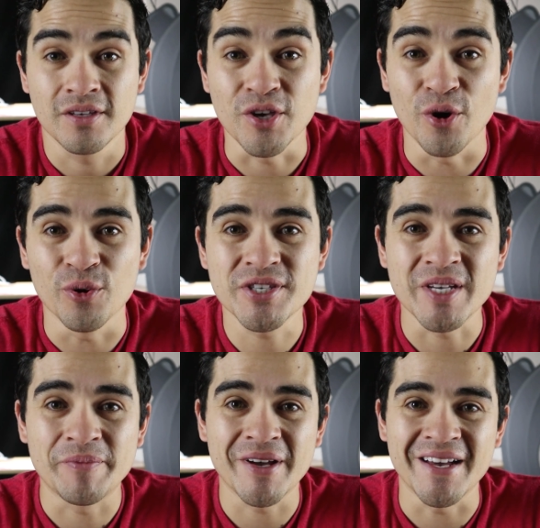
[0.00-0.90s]
Yo, what's
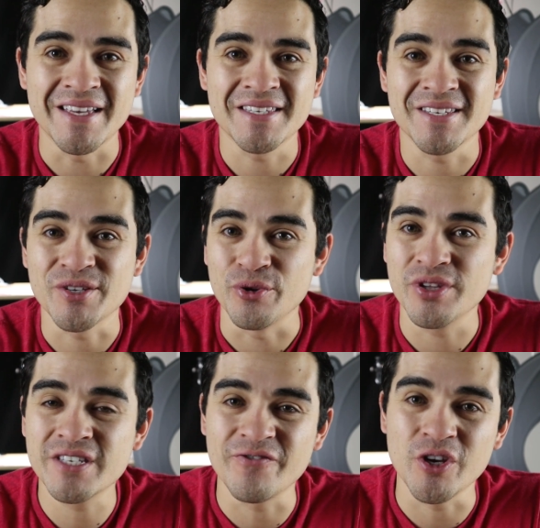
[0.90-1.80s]
up guys? So in
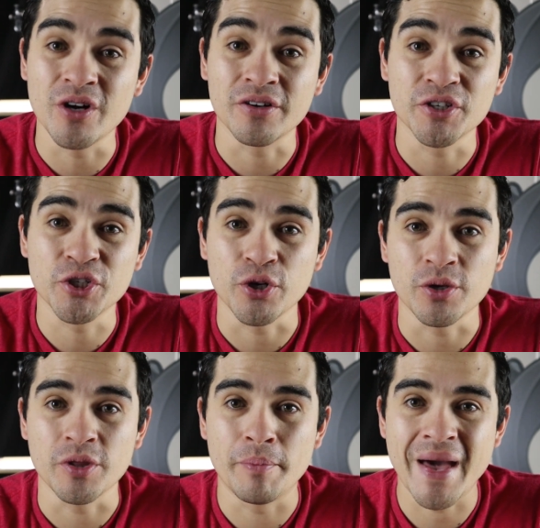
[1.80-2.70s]
this video I'm going to show you the